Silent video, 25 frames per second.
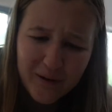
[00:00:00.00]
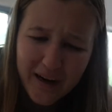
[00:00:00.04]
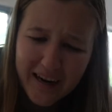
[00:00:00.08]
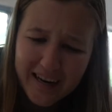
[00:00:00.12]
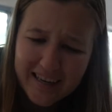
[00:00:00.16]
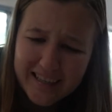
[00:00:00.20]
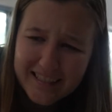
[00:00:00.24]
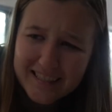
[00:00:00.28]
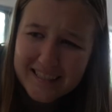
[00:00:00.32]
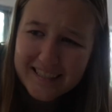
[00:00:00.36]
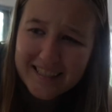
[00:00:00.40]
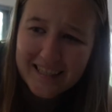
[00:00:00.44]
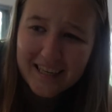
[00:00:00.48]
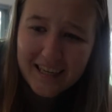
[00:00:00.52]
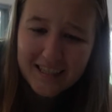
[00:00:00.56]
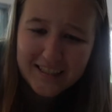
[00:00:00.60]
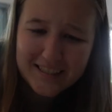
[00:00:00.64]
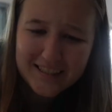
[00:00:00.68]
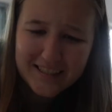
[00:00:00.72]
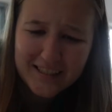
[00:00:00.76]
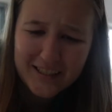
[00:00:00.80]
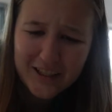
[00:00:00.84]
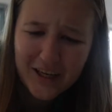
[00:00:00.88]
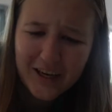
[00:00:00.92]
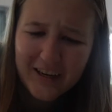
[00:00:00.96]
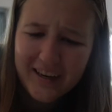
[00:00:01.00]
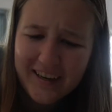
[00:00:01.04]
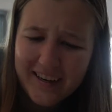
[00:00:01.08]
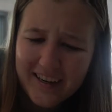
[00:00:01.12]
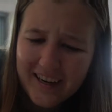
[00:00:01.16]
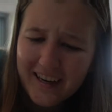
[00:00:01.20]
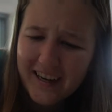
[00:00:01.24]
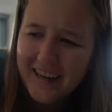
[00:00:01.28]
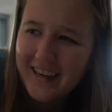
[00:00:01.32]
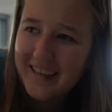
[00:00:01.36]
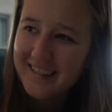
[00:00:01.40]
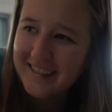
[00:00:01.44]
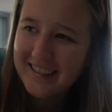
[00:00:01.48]
What?
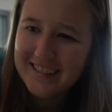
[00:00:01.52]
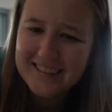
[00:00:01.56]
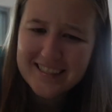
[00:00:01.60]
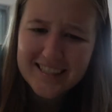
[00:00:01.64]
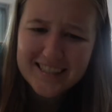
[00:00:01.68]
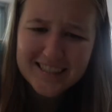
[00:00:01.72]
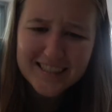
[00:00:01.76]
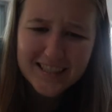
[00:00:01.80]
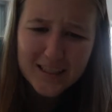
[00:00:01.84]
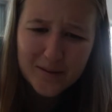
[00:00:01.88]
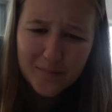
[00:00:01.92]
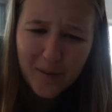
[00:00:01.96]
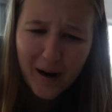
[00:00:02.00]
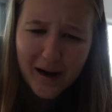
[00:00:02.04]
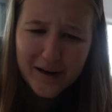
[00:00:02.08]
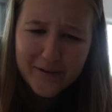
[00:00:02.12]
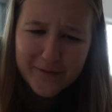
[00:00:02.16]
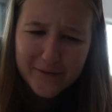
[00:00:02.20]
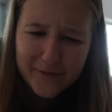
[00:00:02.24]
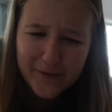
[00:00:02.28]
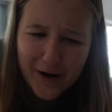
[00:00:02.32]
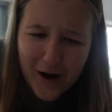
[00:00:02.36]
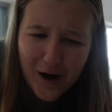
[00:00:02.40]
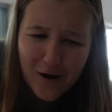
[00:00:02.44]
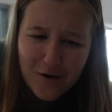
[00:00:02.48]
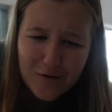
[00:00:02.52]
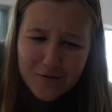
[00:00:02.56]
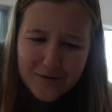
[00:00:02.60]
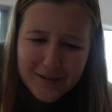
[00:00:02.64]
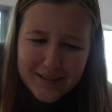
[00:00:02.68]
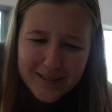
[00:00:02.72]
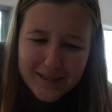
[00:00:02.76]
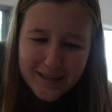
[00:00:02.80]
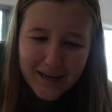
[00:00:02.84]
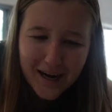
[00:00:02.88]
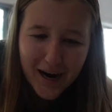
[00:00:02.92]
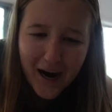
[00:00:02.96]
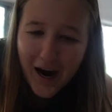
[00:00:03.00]
This isn't my fault.
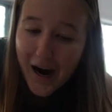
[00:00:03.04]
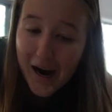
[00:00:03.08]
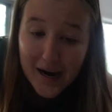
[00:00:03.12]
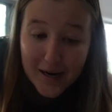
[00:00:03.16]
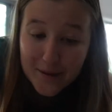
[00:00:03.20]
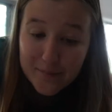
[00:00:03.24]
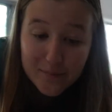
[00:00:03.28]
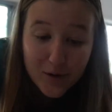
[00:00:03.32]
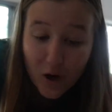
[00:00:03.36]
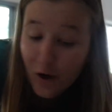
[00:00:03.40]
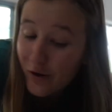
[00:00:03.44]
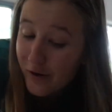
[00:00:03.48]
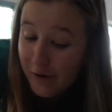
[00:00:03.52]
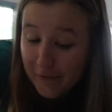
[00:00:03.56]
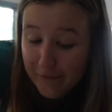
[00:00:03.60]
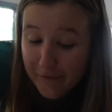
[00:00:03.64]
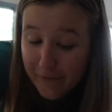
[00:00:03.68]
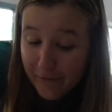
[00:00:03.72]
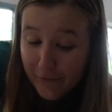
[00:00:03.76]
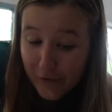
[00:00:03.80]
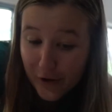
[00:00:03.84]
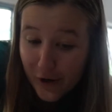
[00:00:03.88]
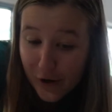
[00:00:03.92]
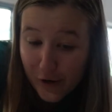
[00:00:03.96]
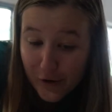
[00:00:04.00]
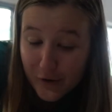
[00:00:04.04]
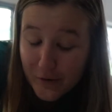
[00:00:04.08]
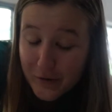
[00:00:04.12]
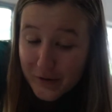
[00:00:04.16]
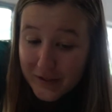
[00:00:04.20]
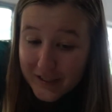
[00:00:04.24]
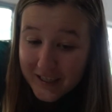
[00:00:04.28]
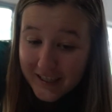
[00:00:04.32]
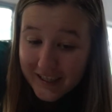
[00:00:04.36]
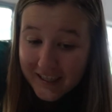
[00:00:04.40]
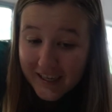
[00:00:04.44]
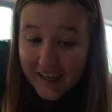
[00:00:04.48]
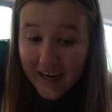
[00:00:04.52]
I'm not a
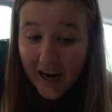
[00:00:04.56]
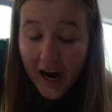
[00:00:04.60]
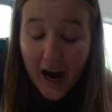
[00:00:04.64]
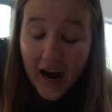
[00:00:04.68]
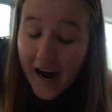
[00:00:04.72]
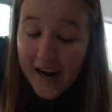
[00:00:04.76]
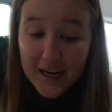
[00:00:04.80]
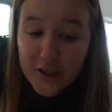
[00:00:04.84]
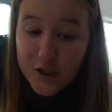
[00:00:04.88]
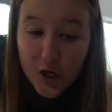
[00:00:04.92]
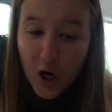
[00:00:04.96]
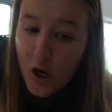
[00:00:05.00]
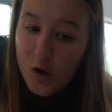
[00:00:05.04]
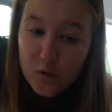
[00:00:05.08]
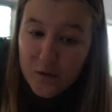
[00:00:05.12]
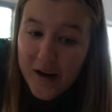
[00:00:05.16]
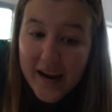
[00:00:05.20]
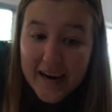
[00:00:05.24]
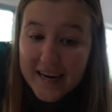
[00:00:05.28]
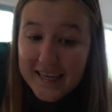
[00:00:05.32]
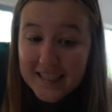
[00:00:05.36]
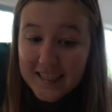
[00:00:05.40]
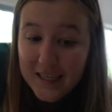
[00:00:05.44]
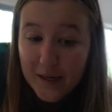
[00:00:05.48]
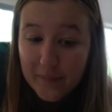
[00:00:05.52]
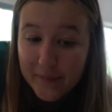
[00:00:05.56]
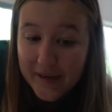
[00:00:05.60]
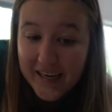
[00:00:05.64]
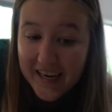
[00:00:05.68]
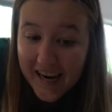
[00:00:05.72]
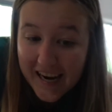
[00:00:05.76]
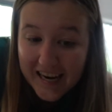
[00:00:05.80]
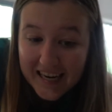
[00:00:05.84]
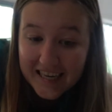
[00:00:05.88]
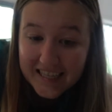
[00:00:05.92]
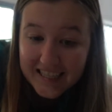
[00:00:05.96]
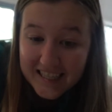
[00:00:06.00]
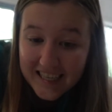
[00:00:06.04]
fruit. I don't need to be
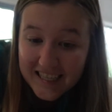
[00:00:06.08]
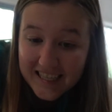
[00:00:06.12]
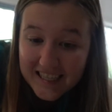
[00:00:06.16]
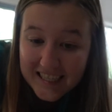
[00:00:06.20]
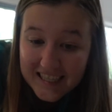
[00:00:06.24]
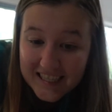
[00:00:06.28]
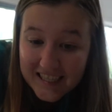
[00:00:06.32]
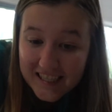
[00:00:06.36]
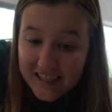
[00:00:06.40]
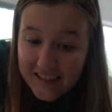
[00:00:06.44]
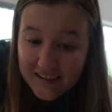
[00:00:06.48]
eaten.